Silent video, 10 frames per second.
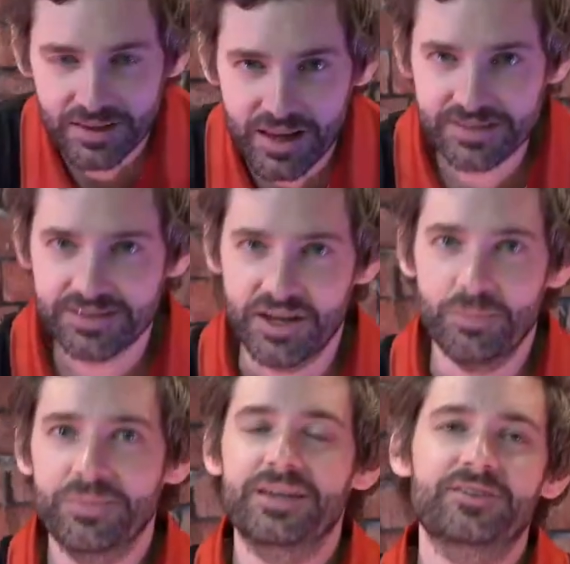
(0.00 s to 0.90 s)
then the last
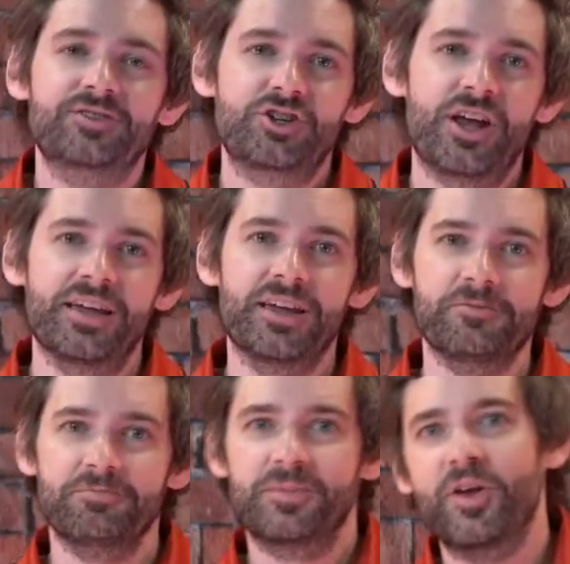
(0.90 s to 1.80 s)
step is to check
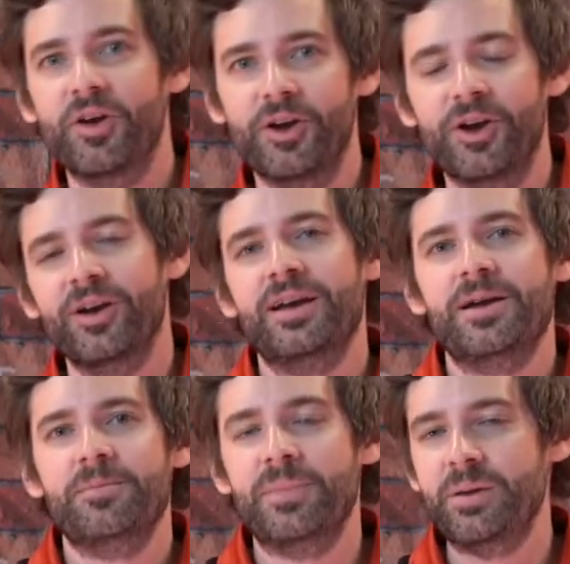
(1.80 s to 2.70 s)
in. So
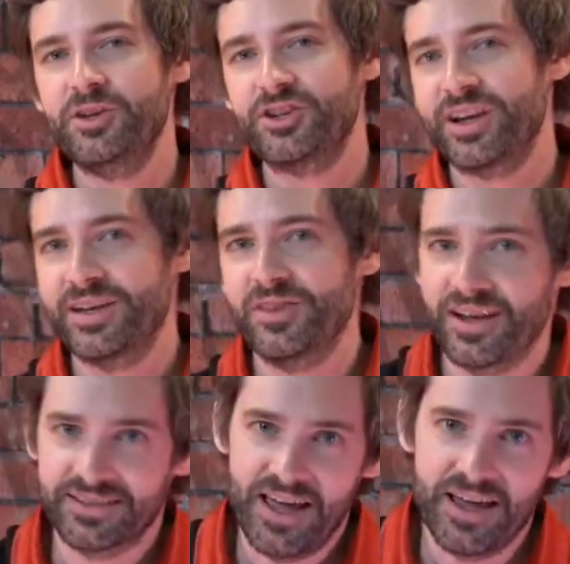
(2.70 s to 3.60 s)
maybe you check in the
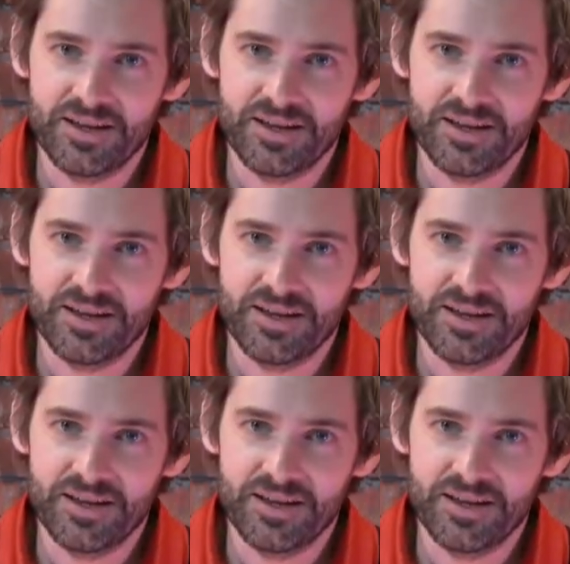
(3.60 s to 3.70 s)
next